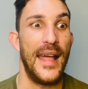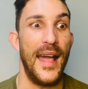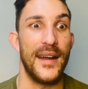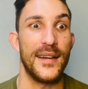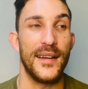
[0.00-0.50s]

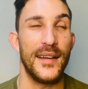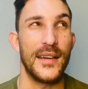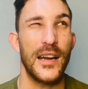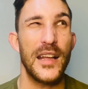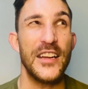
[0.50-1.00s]
And uh,
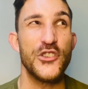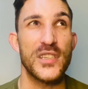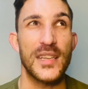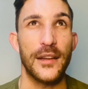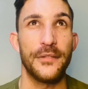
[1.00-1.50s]
another
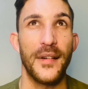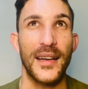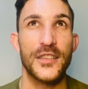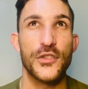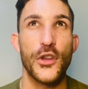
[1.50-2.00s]
interesting
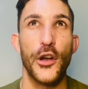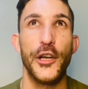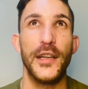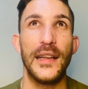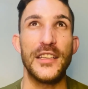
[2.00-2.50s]
fact,
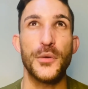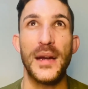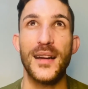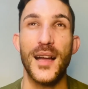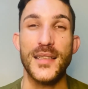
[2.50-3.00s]
so in
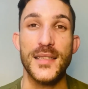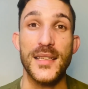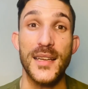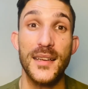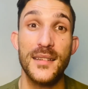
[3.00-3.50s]

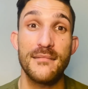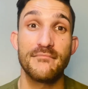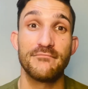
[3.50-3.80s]
2019,